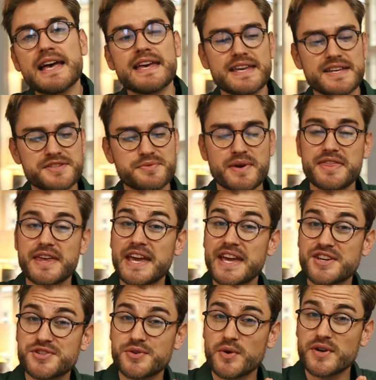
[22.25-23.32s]
is with
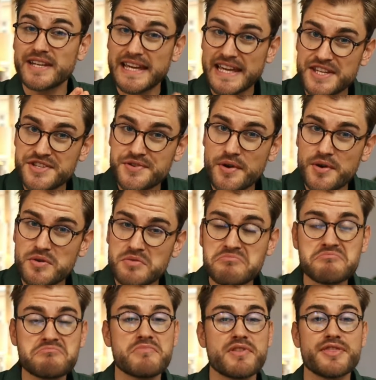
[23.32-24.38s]
a short intro,
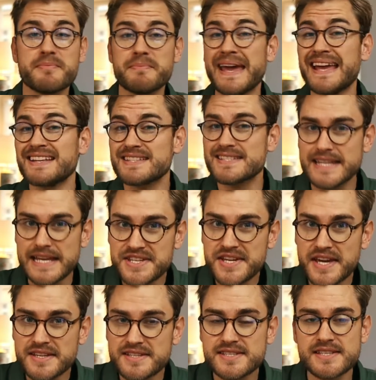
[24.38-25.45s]
the main
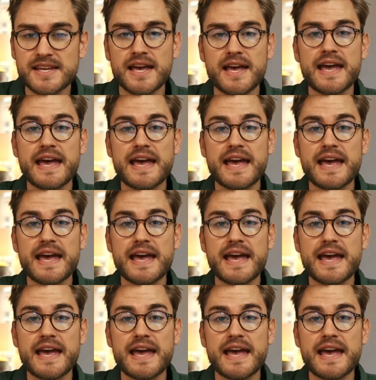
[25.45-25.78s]
teachings,